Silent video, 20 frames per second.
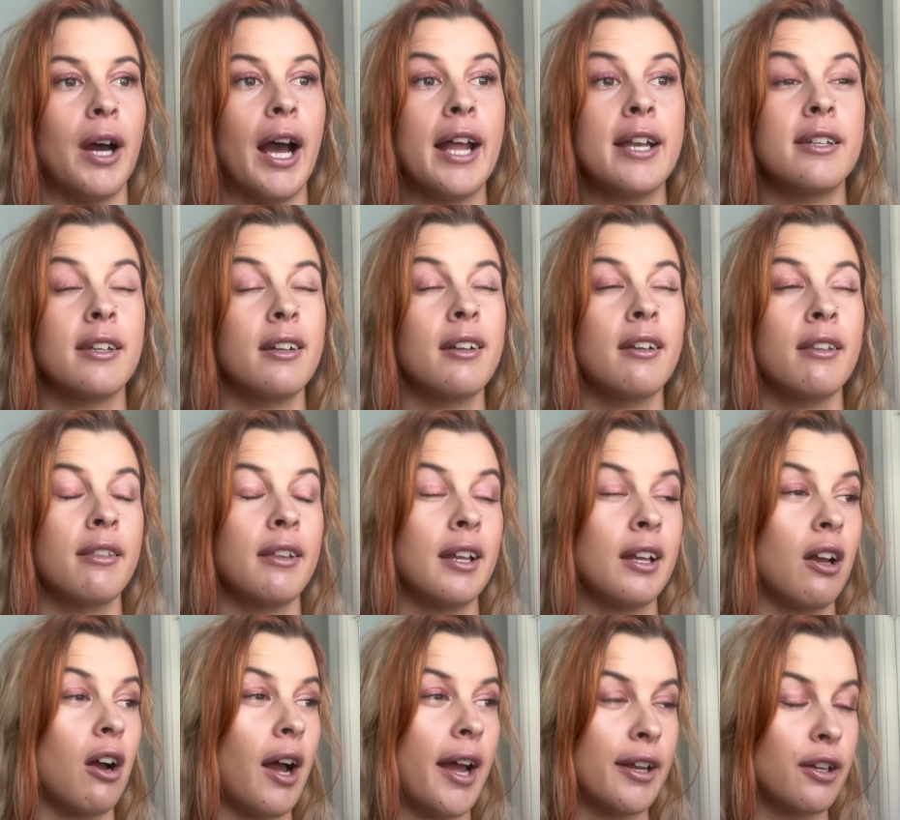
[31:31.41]
I didn't
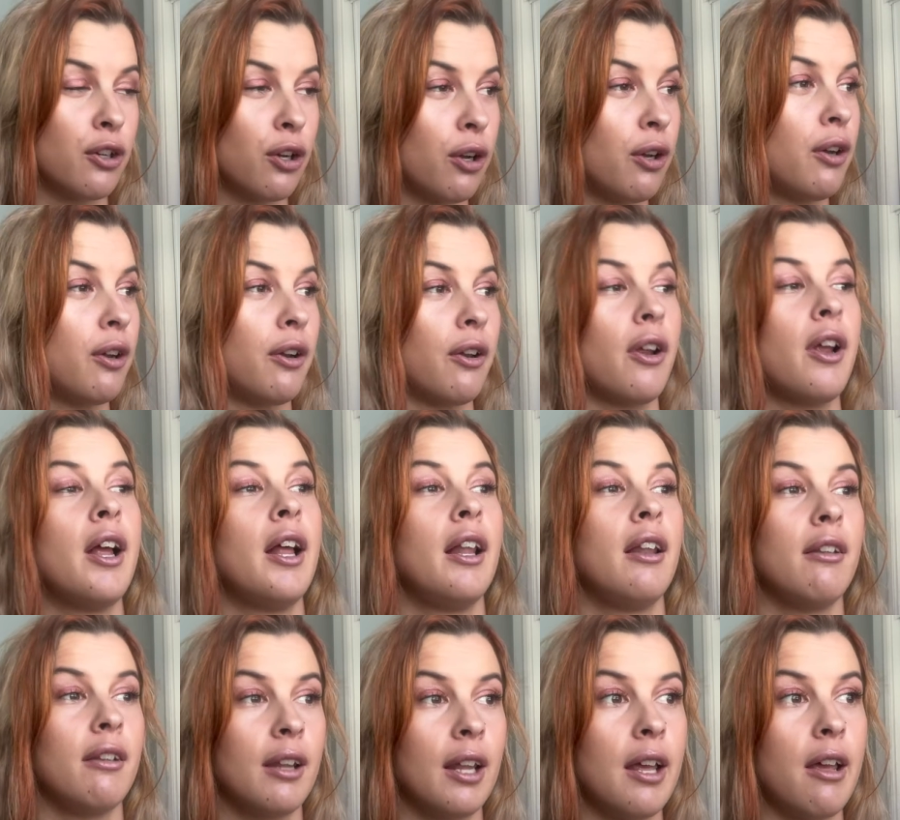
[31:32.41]
think I could
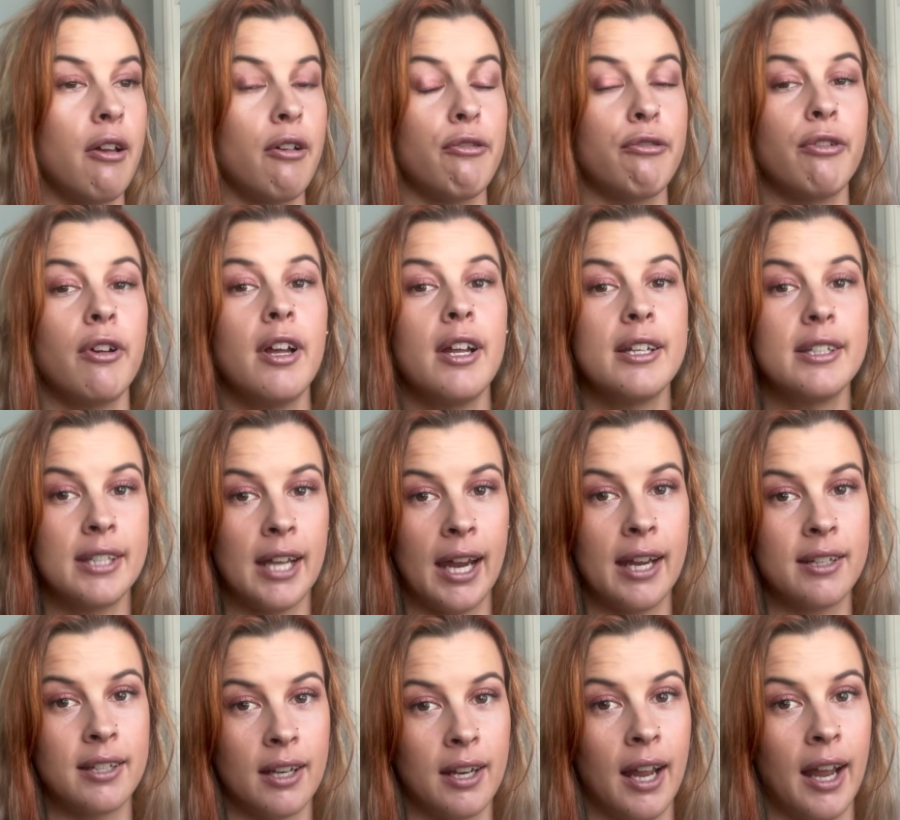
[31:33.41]
live day
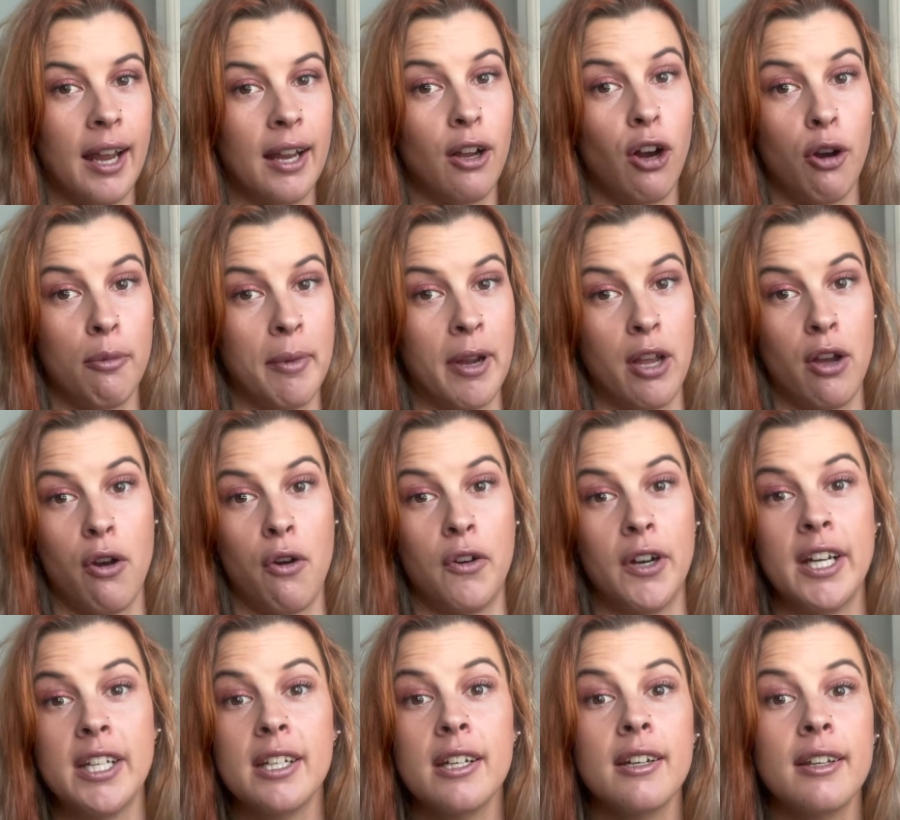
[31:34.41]
to day on my own.
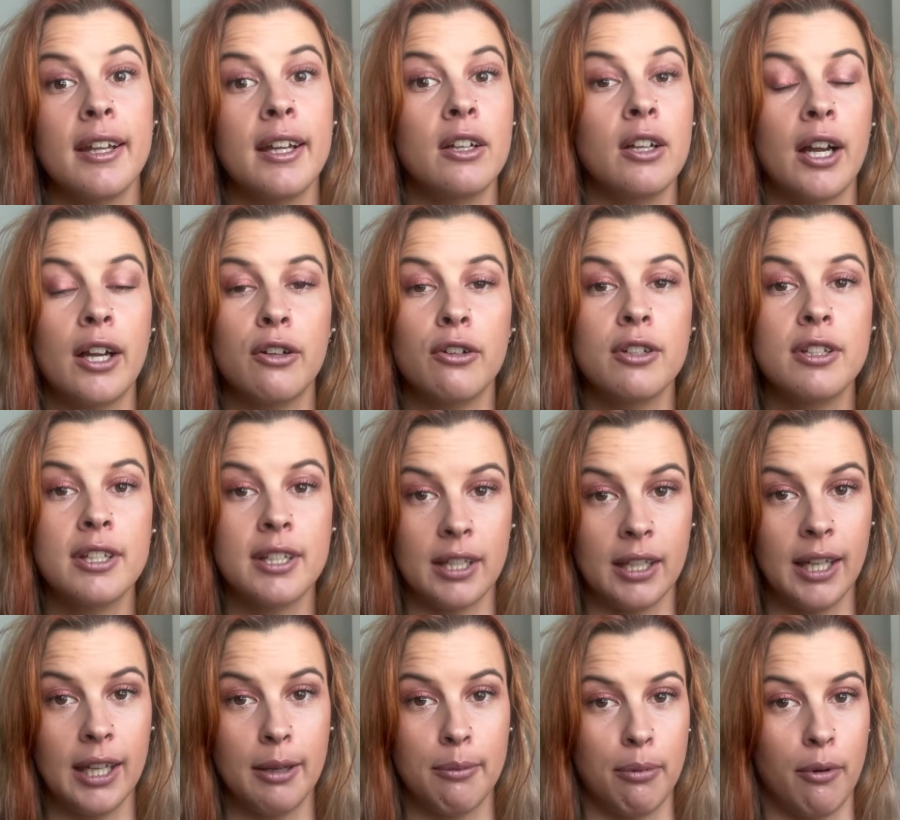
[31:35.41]
I didn't think I could
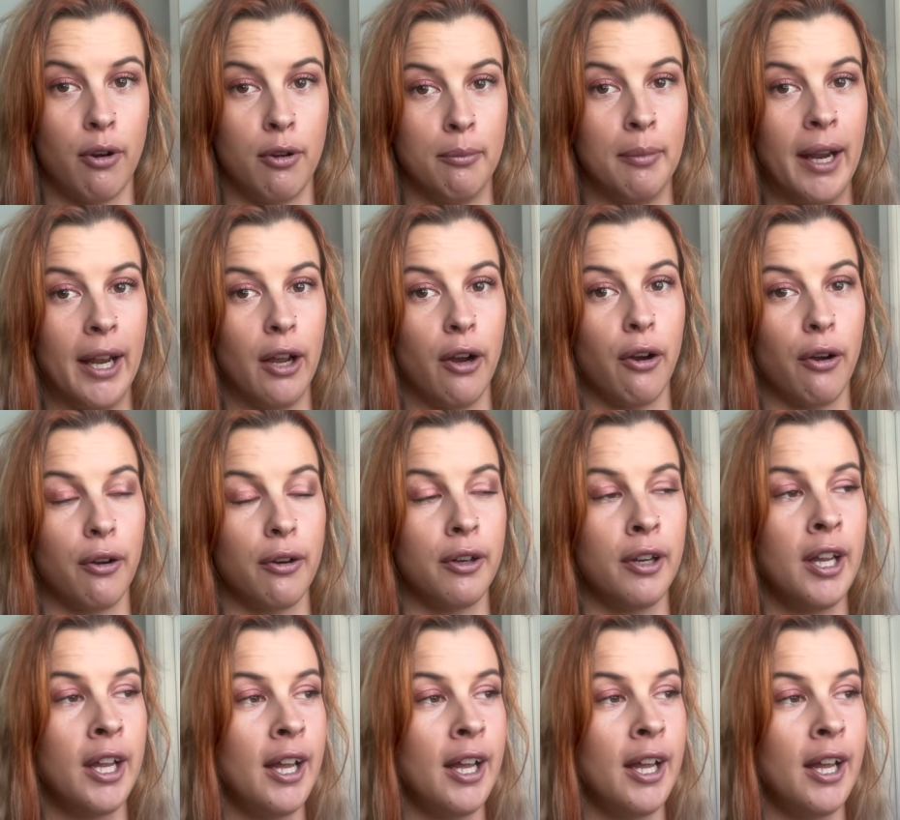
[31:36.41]
sleep on my own.